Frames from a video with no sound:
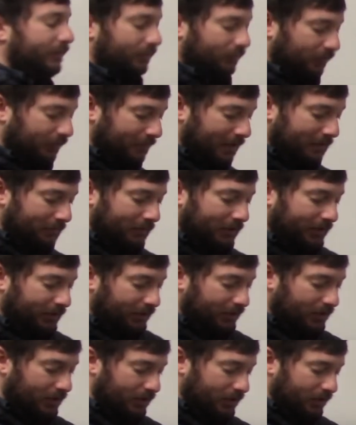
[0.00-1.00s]
Remember,
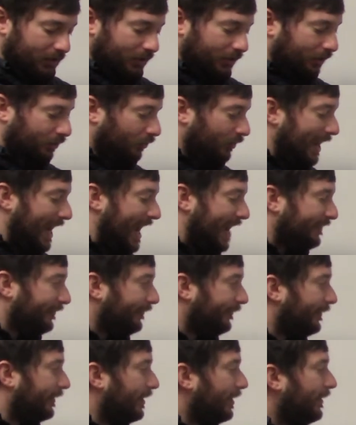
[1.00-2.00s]

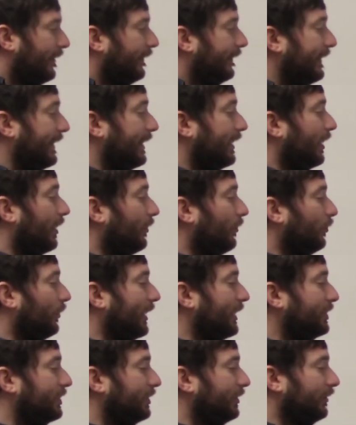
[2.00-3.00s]
graph the
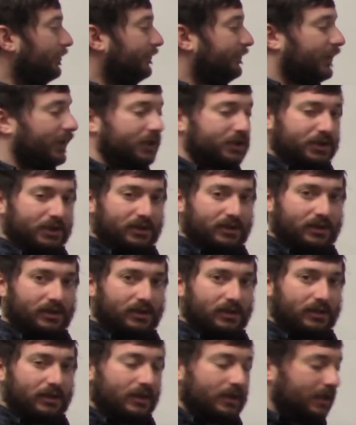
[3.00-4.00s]
original function
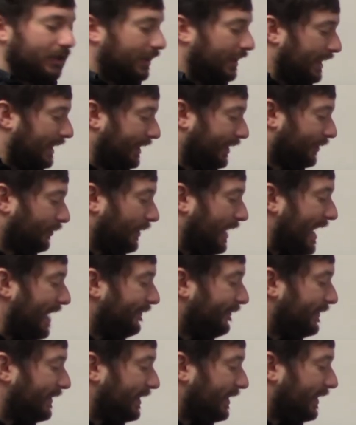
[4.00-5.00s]
and
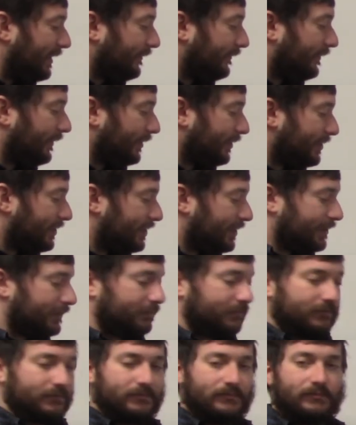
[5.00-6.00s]
graph the inverse.
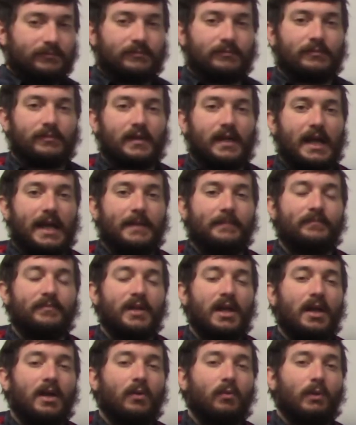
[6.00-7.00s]
Okay?
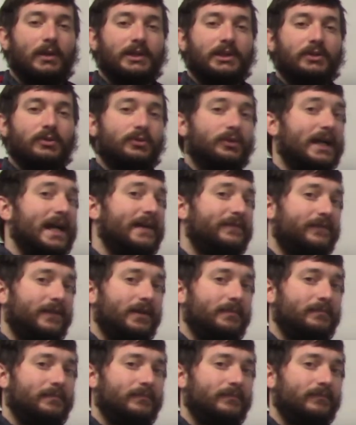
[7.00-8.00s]
When you graph
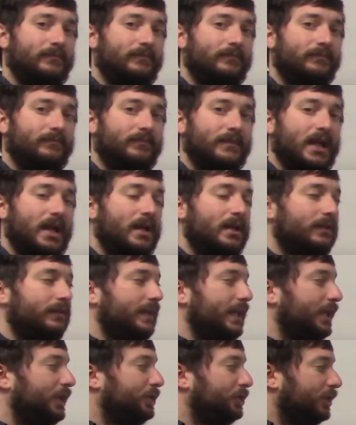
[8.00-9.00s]
them,
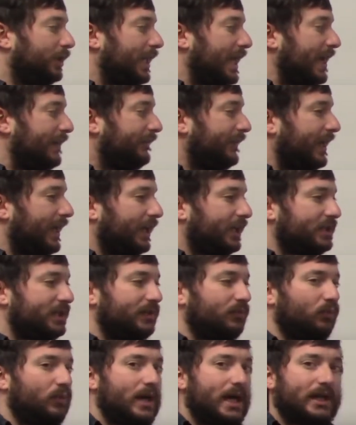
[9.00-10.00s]
they should have x
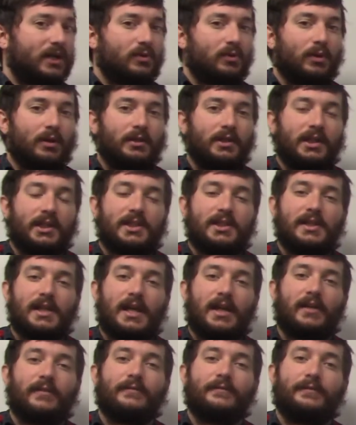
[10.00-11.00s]
and y coordinates
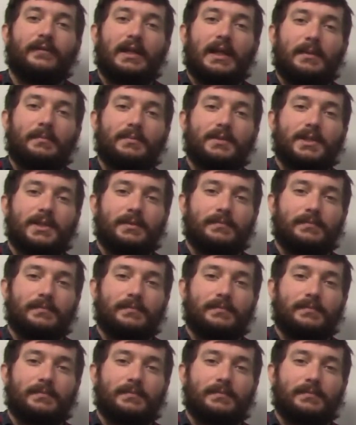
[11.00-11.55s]
that are flipped.